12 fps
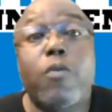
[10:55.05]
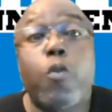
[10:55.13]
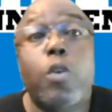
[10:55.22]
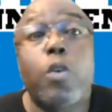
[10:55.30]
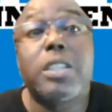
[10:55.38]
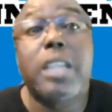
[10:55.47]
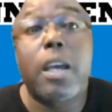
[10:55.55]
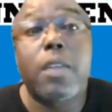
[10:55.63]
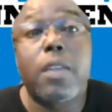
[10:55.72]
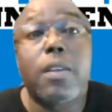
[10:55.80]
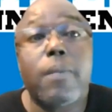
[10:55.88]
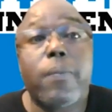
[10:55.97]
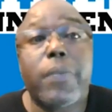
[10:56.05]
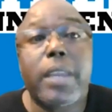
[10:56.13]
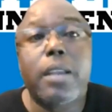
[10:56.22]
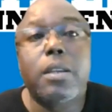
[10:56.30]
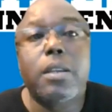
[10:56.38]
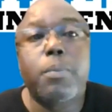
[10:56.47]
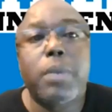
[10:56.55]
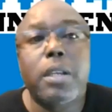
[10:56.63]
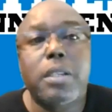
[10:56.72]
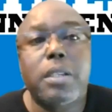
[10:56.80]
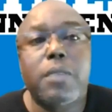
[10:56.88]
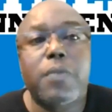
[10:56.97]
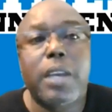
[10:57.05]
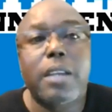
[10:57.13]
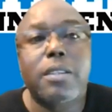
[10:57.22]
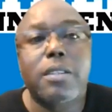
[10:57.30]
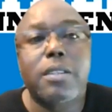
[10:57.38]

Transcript: for death in the penalty phase,